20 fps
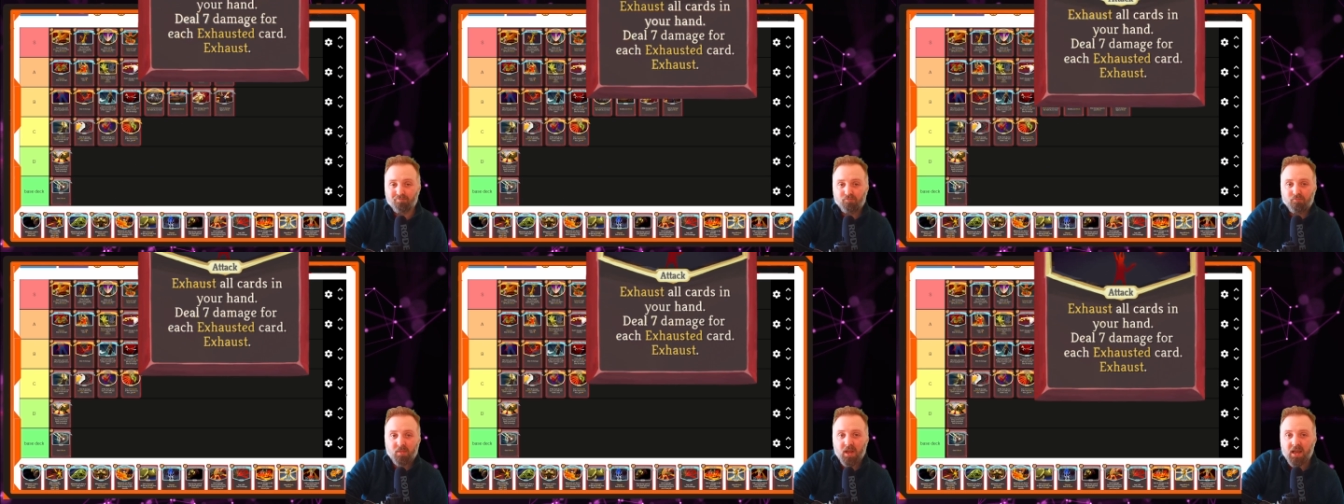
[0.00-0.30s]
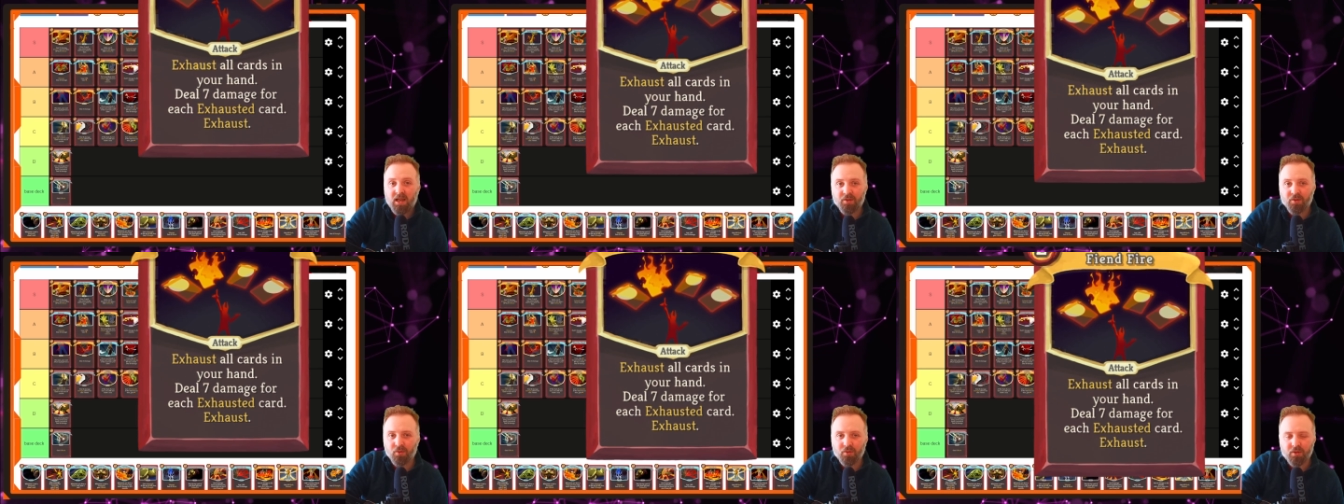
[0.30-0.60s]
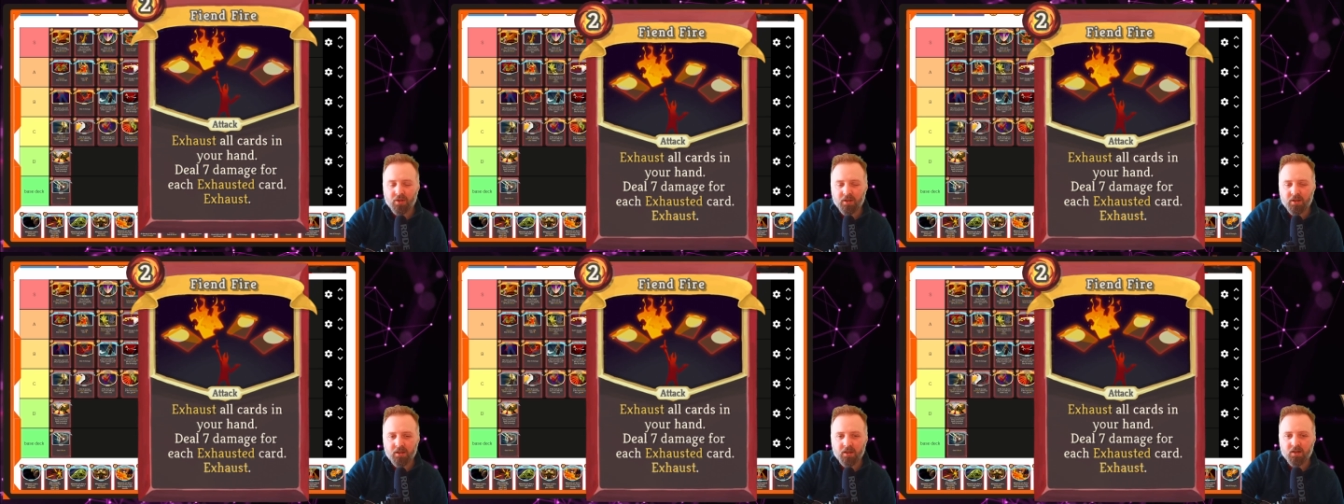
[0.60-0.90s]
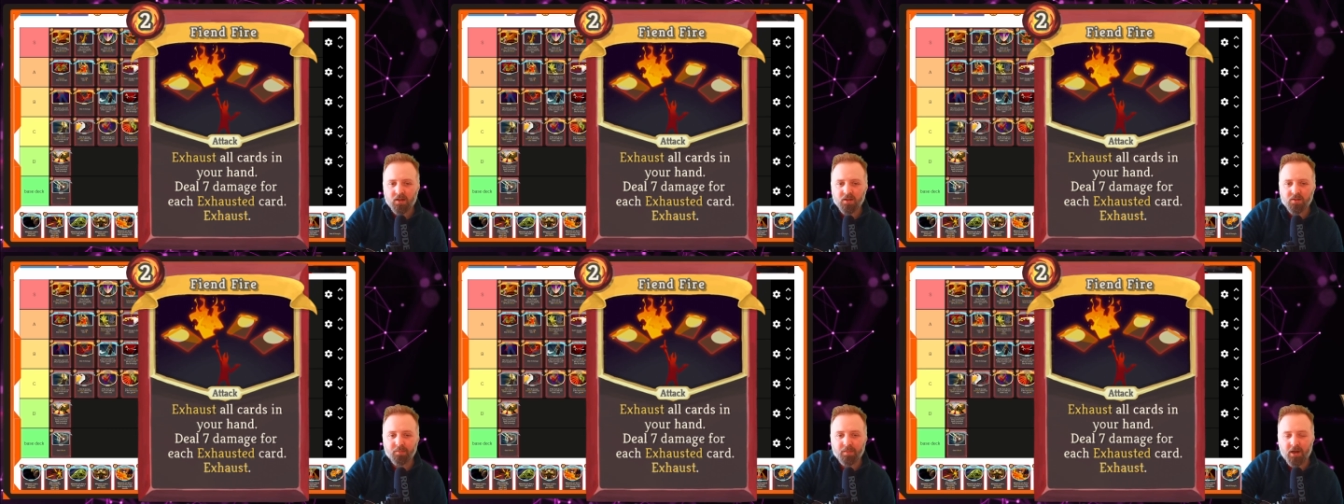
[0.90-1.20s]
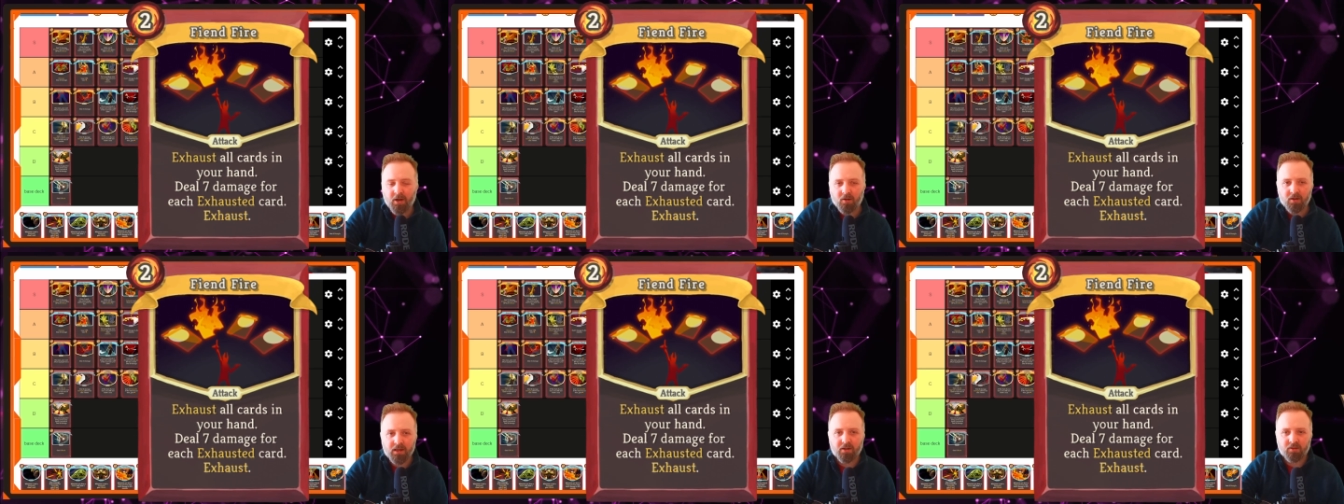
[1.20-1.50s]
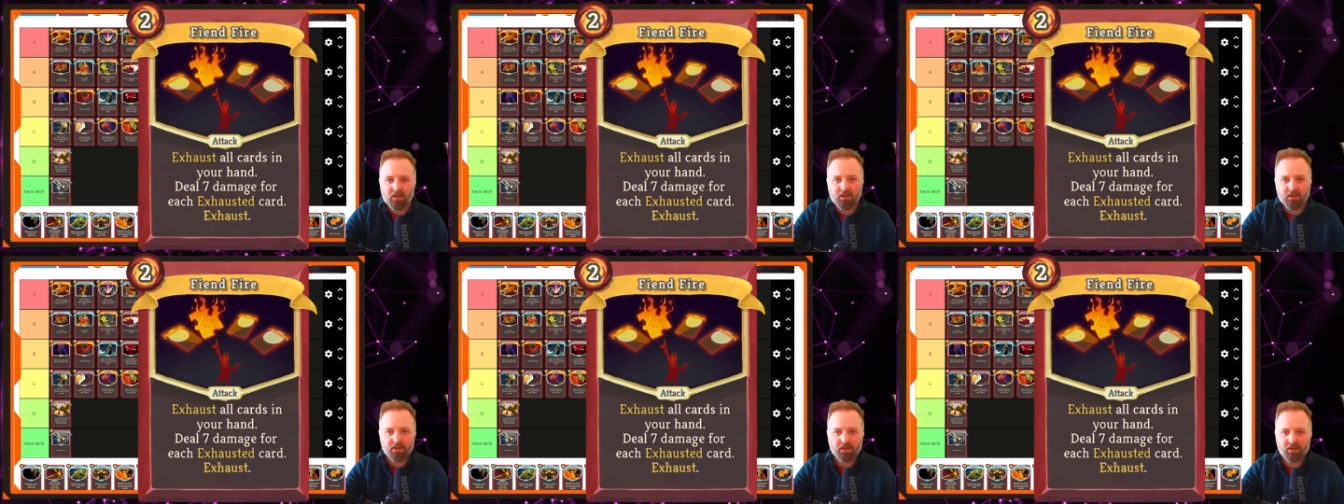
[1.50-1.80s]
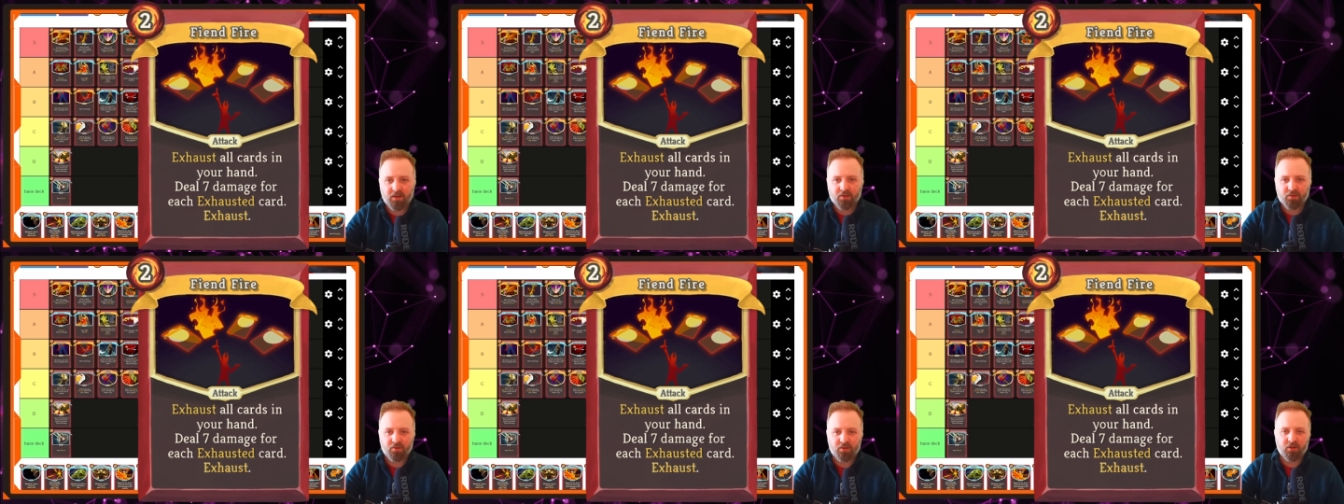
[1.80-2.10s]
Exhausting cards, paring down your
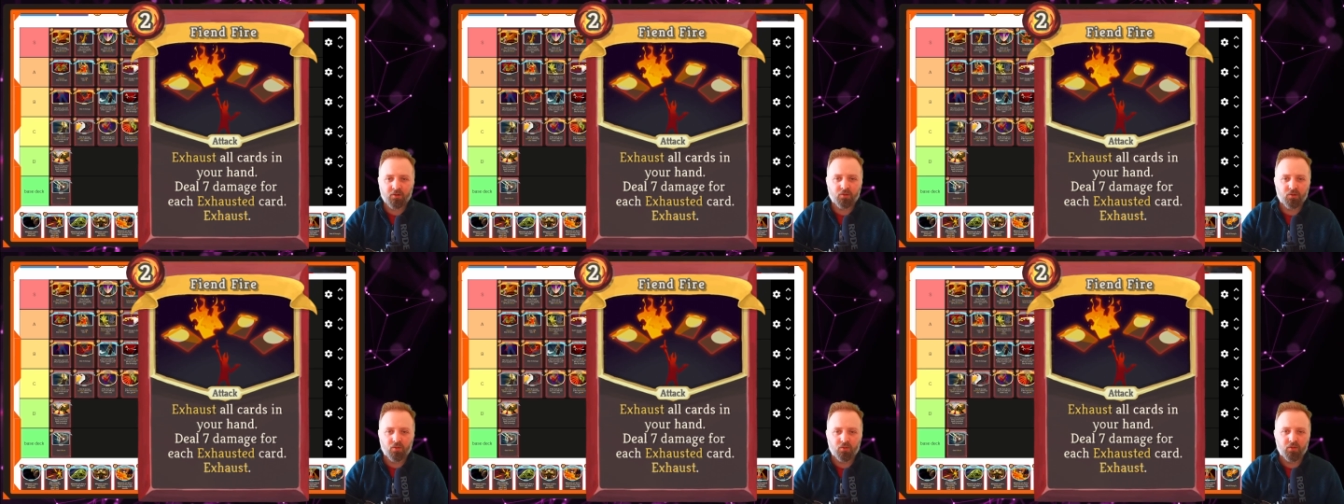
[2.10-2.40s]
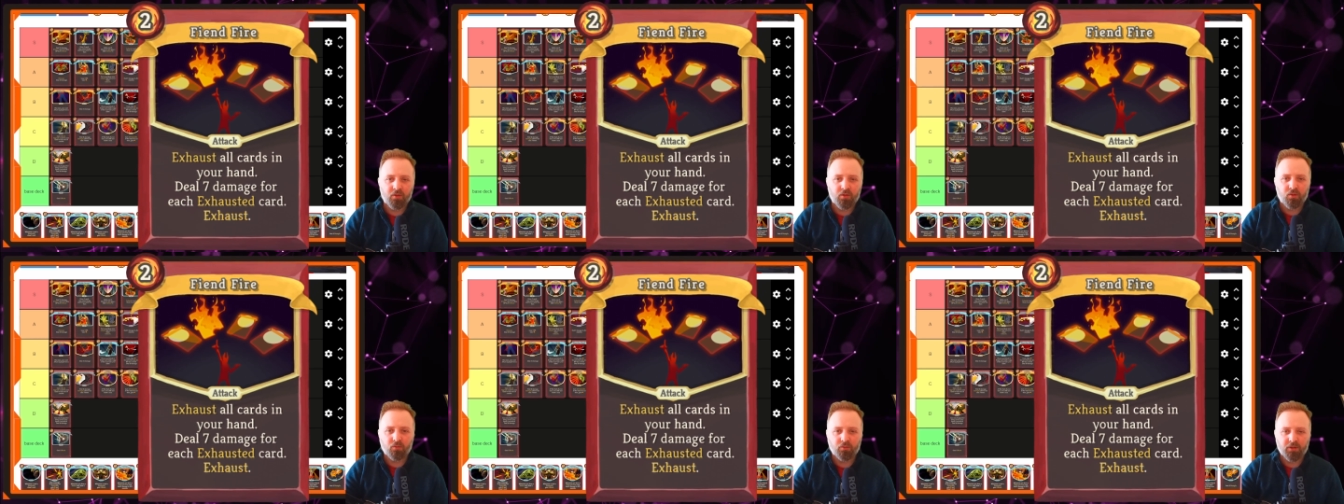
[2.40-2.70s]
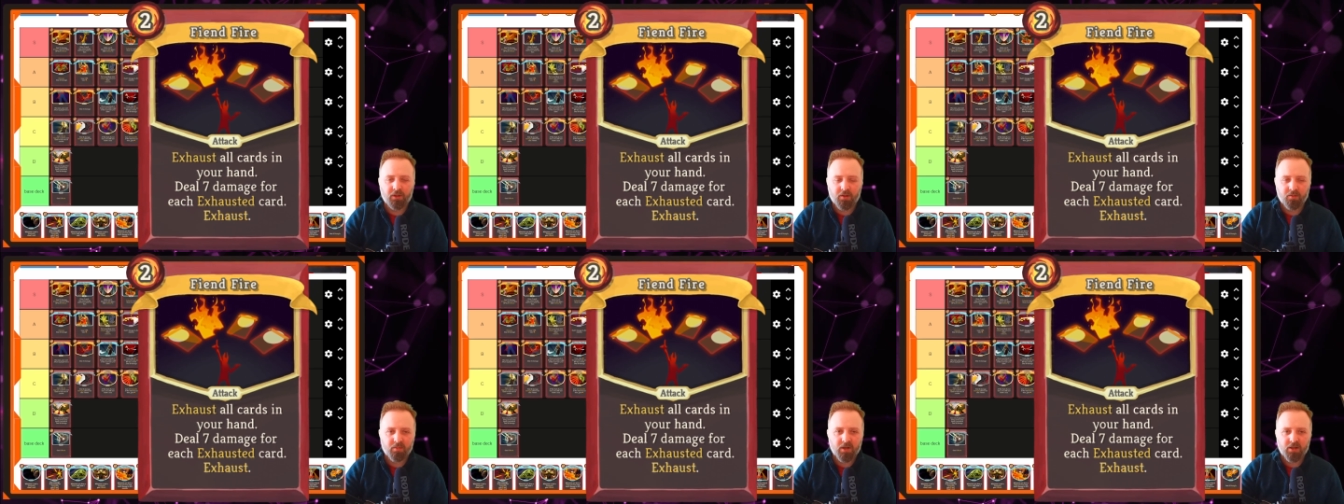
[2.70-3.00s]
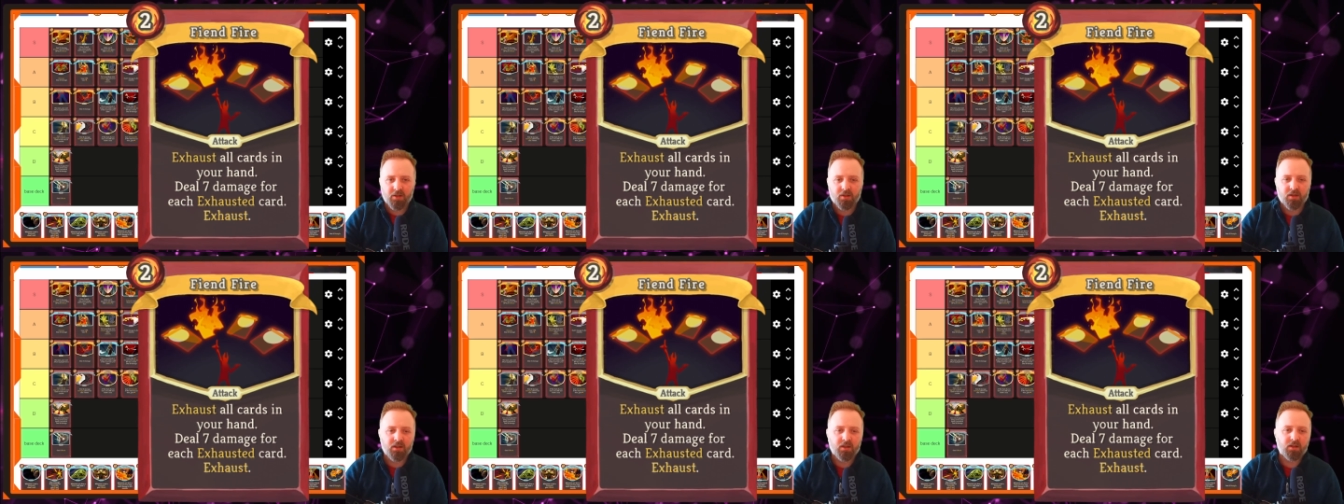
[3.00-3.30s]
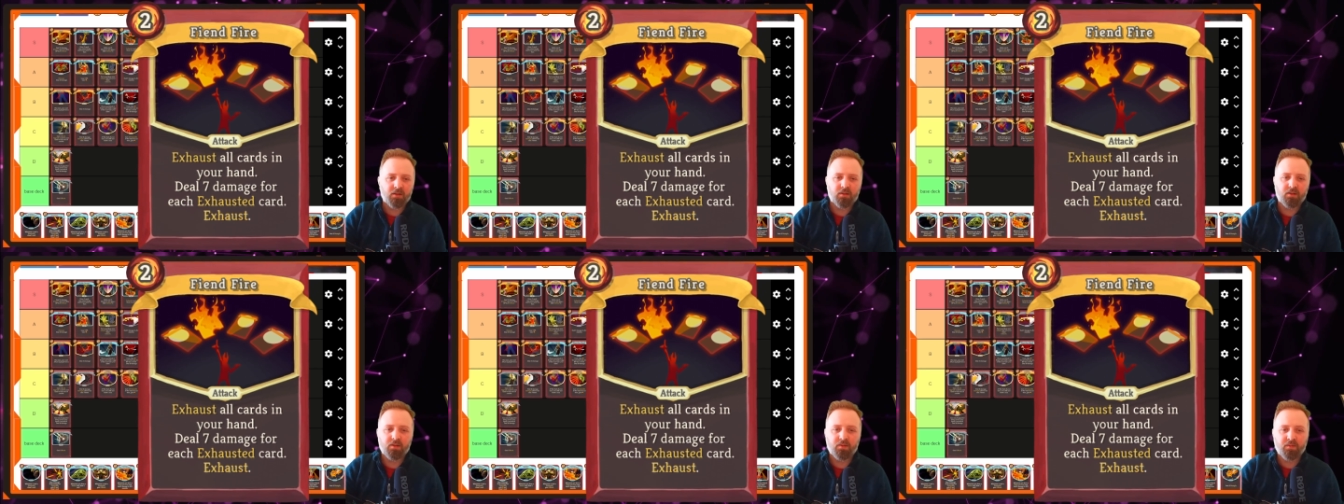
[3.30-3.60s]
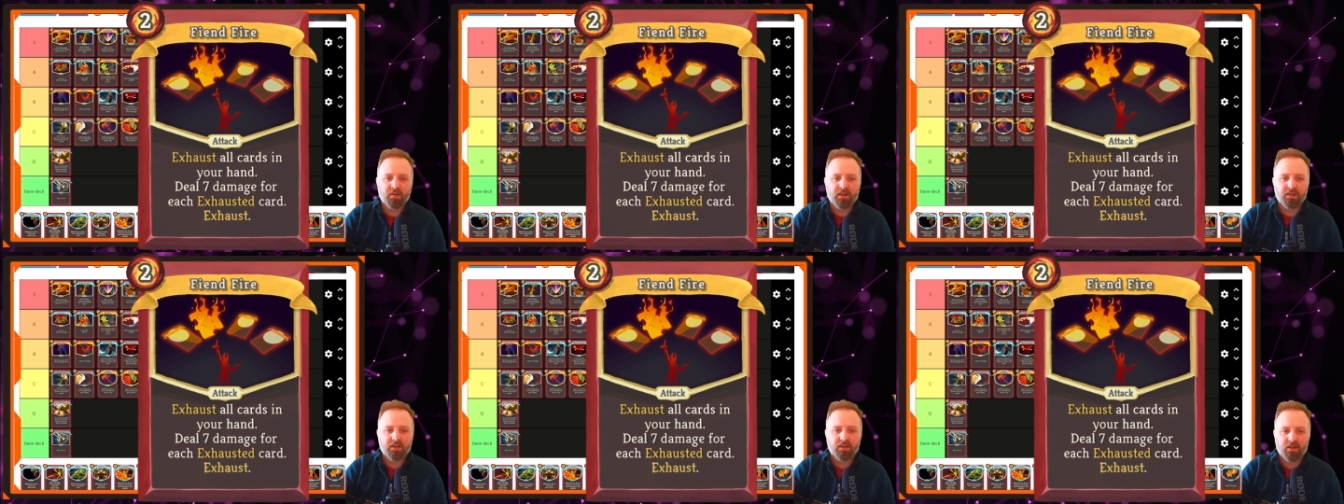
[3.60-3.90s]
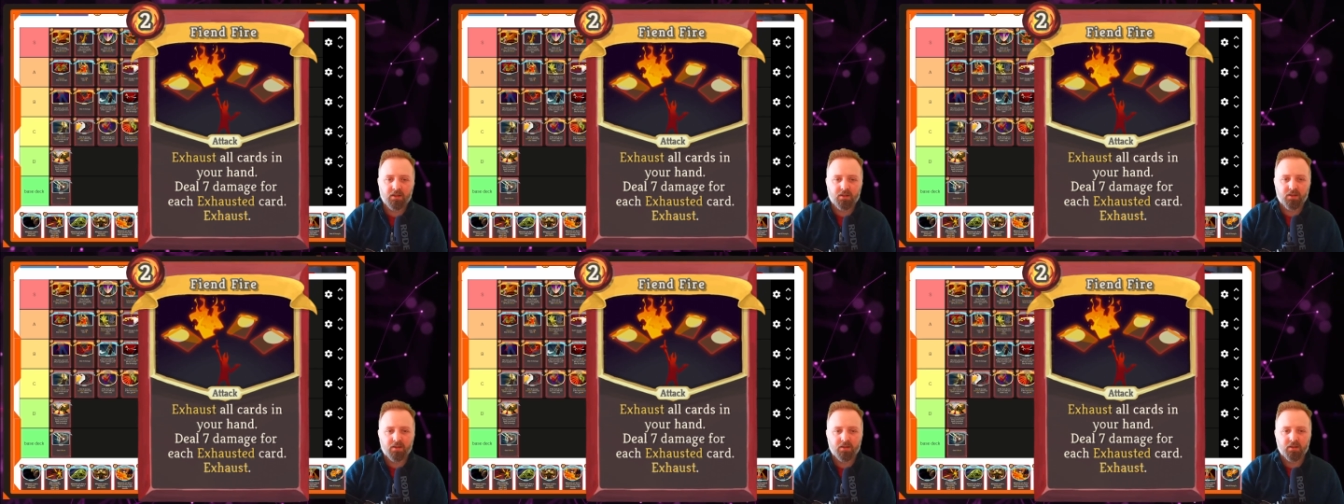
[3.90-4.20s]
deck so you're drawing only the best cards is
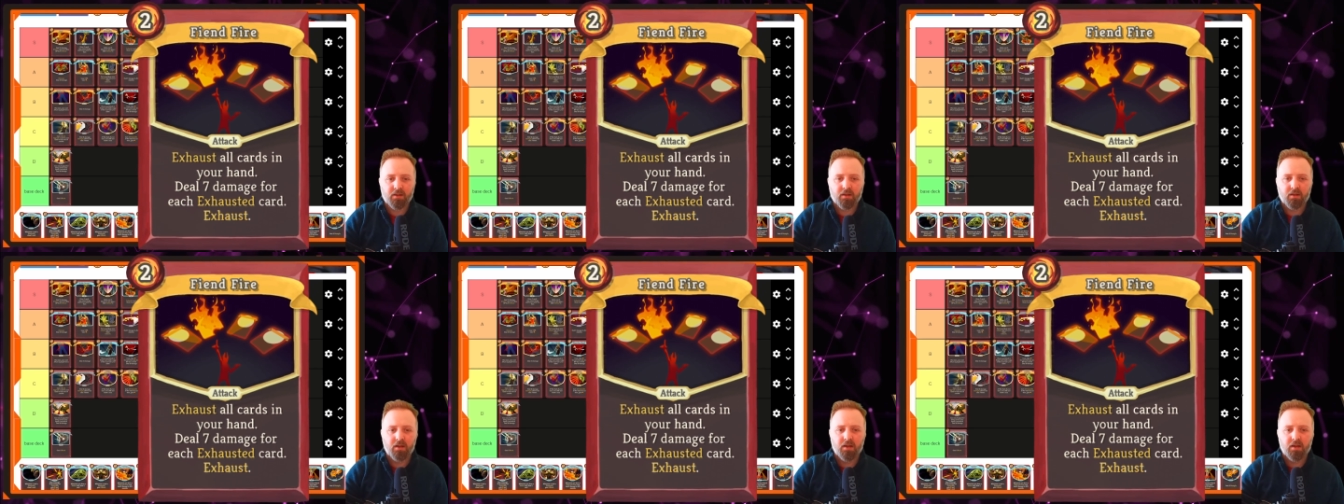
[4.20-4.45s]
fantastic,